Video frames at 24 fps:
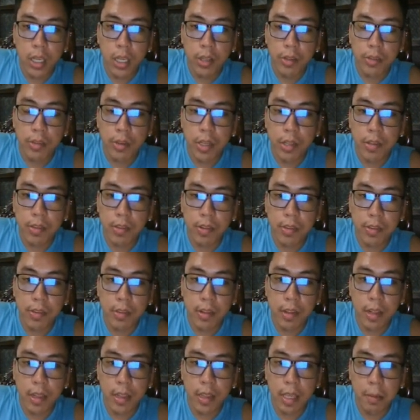So this
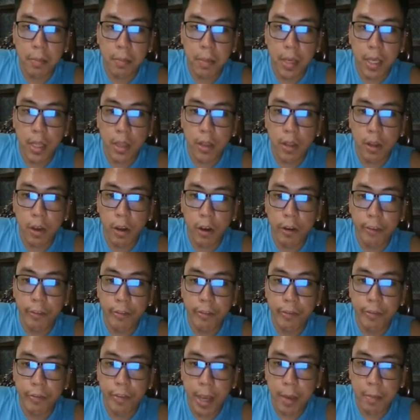is limit
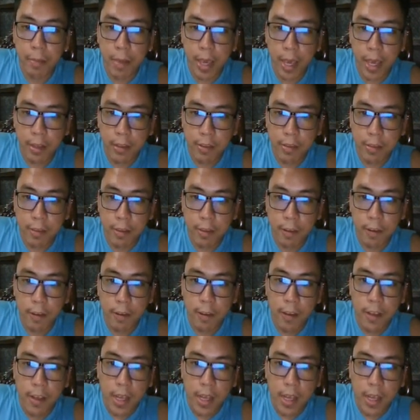of 5x